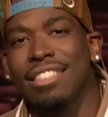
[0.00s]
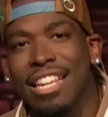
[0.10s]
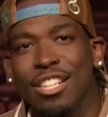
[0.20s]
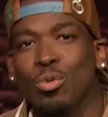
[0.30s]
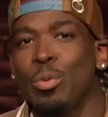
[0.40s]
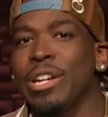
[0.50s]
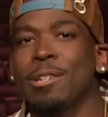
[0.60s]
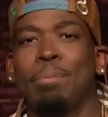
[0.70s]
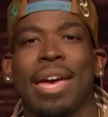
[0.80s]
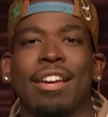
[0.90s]
these
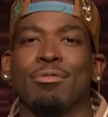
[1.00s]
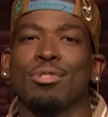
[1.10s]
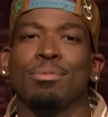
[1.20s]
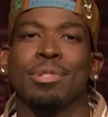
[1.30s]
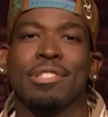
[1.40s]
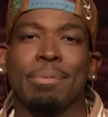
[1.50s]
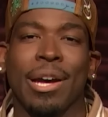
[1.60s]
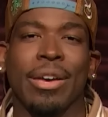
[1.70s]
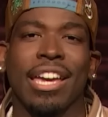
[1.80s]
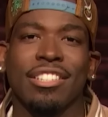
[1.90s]
weird pet rumors
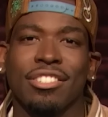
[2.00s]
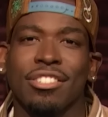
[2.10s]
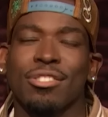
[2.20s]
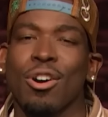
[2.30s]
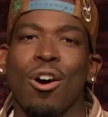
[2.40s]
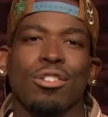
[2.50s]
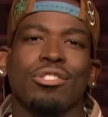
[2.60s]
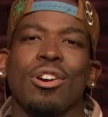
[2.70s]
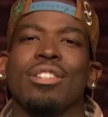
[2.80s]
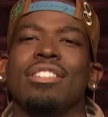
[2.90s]
about Haitians all
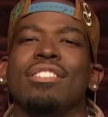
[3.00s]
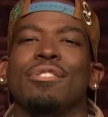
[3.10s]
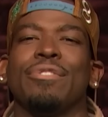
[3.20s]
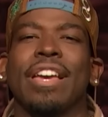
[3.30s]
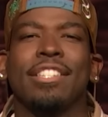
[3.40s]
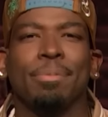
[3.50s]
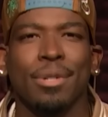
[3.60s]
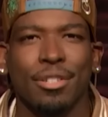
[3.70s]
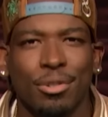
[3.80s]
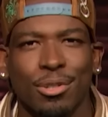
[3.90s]
started in a
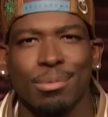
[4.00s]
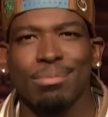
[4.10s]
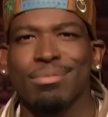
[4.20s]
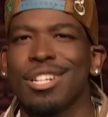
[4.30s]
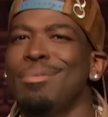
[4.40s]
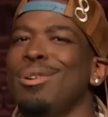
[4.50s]
Facebook group. Come